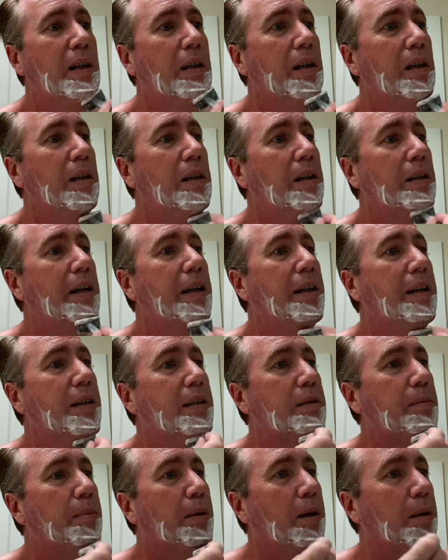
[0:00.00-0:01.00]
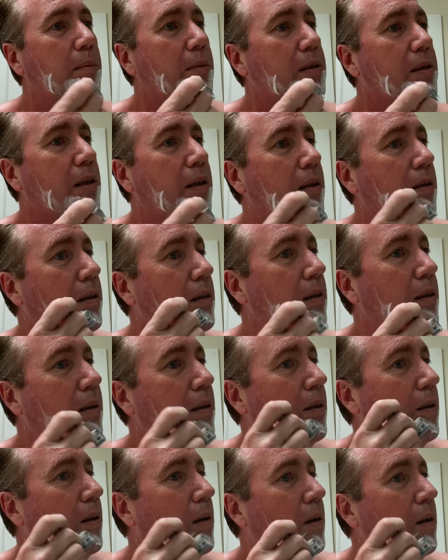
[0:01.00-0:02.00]
little cans of Barbasol.
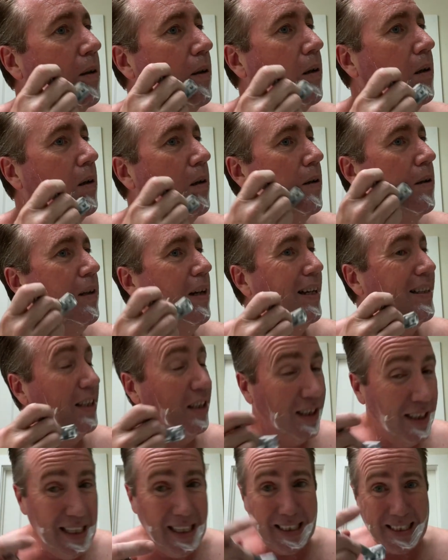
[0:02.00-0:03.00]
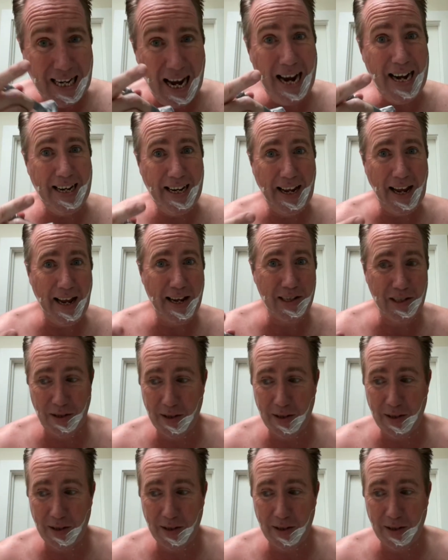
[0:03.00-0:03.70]
Not the little tiny cans,